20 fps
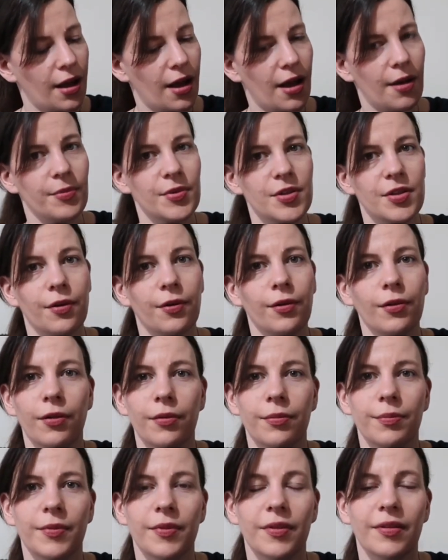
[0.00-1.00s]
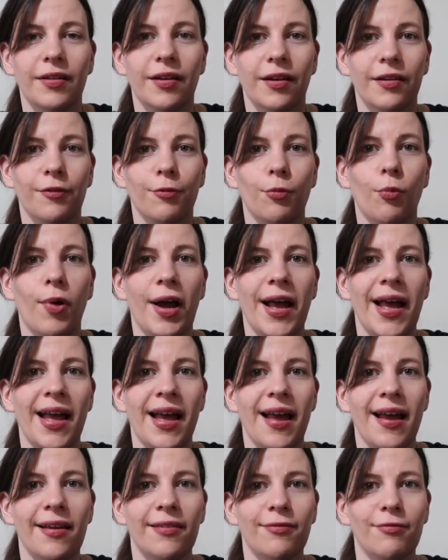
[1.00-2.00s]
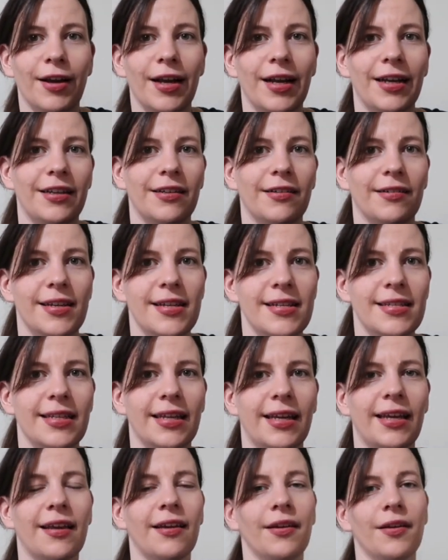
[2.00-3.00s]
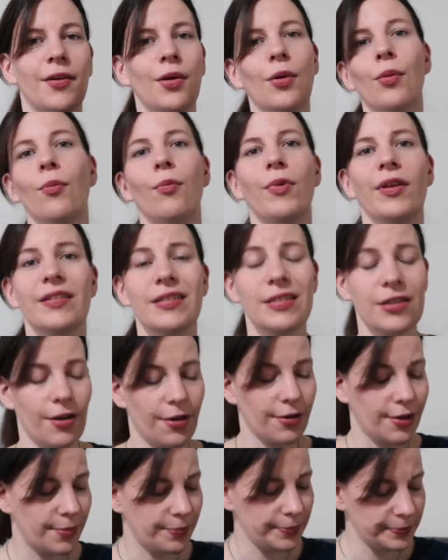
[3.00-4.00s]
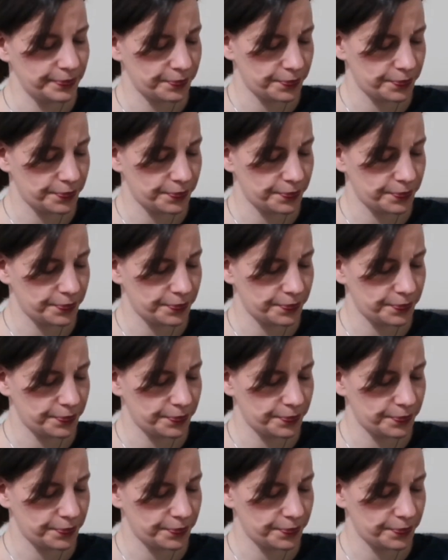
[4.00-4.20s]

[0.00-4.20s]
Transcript: so it'll kind of wear really nicely with time.